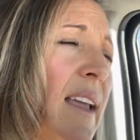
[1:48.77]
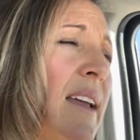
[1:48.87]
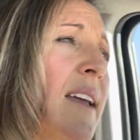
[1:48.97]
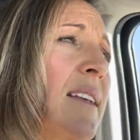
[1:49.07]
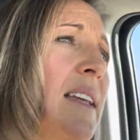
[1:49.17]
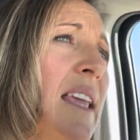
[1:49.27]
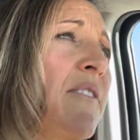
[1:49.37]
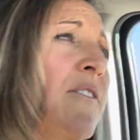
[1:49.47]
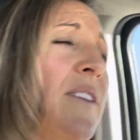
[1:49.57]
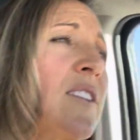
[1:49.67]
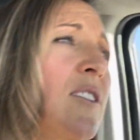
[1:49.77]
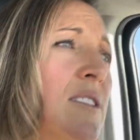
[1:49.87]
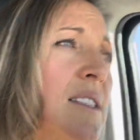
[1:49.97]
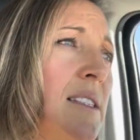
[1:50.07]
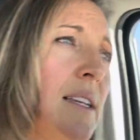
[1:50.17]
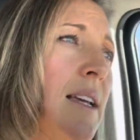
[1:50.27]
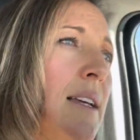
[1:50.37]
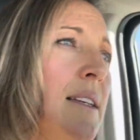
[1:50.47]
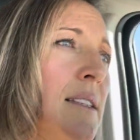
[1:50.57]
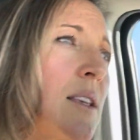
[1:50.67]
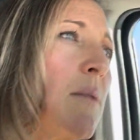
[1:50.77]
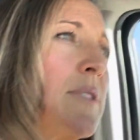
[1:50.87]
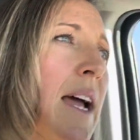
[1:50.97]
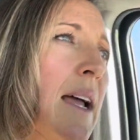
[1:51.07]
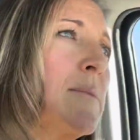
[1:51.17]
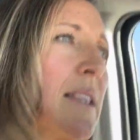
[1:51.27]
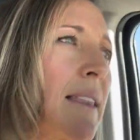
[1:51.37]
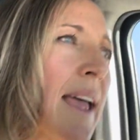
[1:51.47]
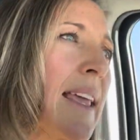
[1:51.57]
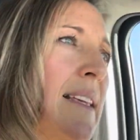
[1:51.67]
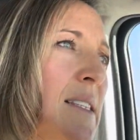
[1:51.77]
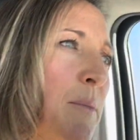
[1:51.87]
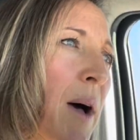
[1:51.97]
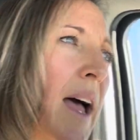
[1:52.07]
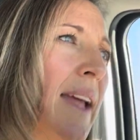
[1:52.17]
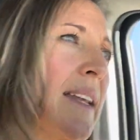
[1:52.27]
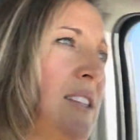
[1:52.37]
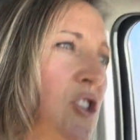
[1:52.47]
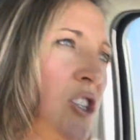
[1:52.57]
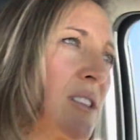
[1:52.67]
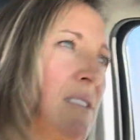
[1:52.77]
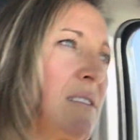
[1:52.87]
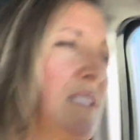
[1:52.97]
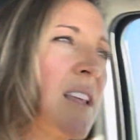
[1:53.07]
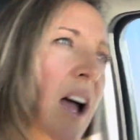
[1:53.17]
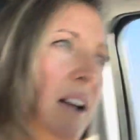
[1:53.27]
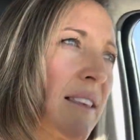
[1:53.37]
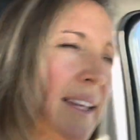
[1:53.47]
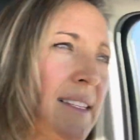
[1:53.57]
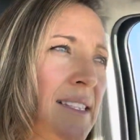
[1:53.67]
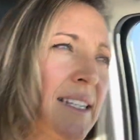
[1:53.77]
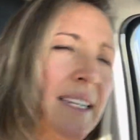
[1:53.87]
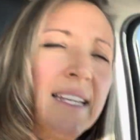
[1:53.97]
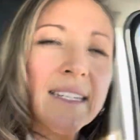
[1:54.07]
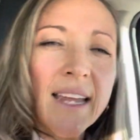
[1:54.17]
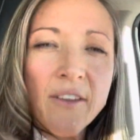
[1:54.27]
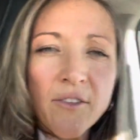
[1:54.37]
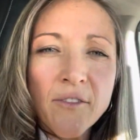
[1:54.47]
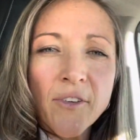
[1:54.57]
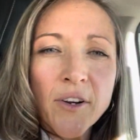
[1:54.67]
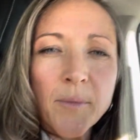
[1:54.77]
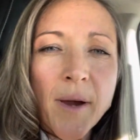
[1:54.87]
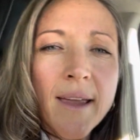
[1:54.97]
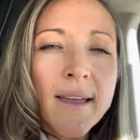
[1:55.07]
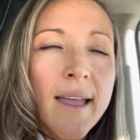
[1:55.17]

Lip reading: and he feels sometimes like his spine is just stuck, like it's sticking together, the vertebrae.